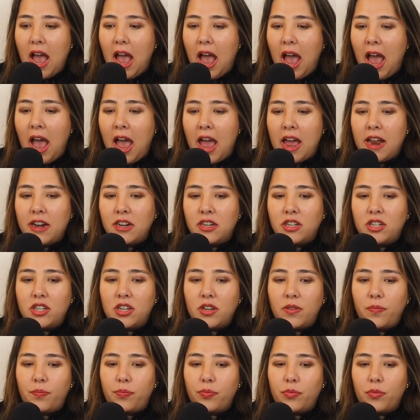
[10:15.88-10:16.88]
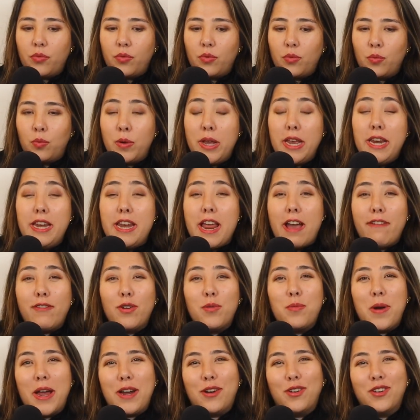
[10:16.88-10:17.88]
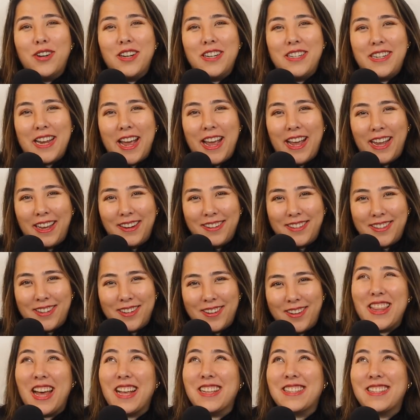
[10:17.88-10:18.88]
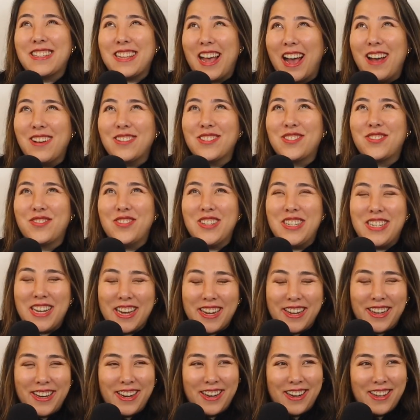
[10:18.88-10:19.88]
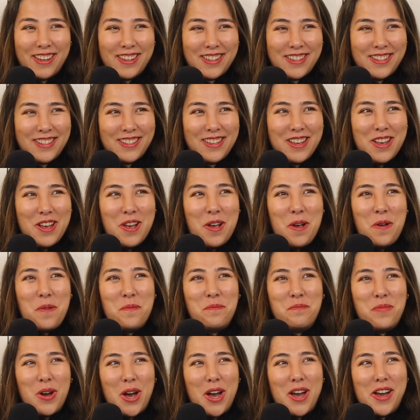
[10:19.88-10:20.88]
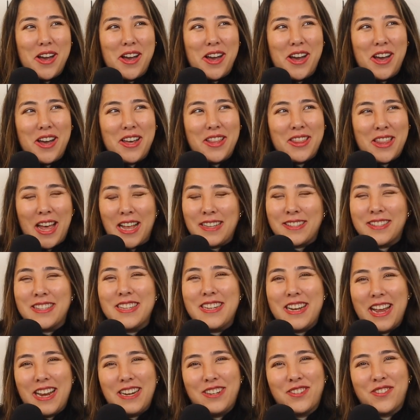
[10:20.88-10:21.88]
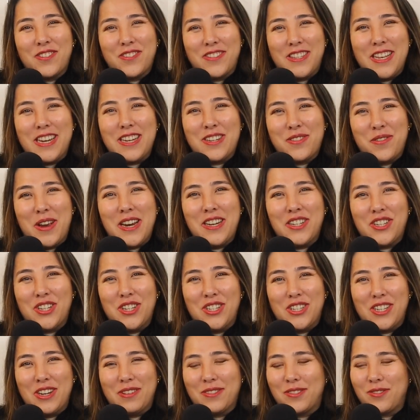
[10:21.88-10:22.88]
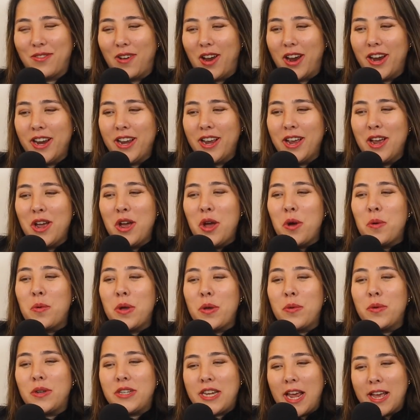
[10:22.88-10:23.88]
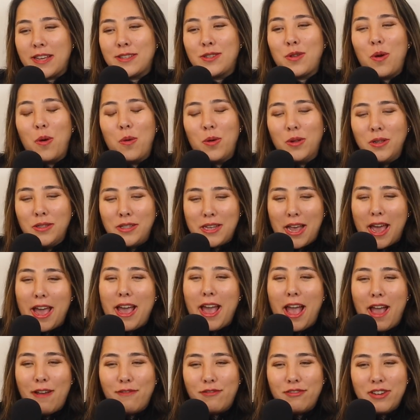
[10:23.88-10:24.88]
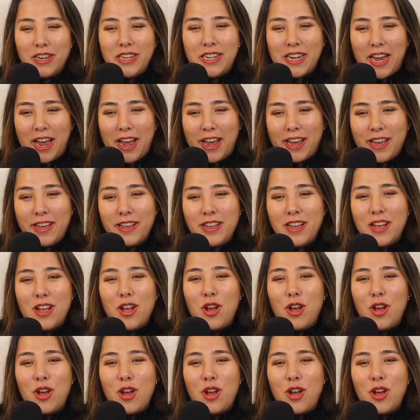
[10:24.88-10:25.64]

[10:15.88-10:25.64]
and we never went on a date. That sounds ridiculous, but that's the nature of situationships, right? We would text all day, every day.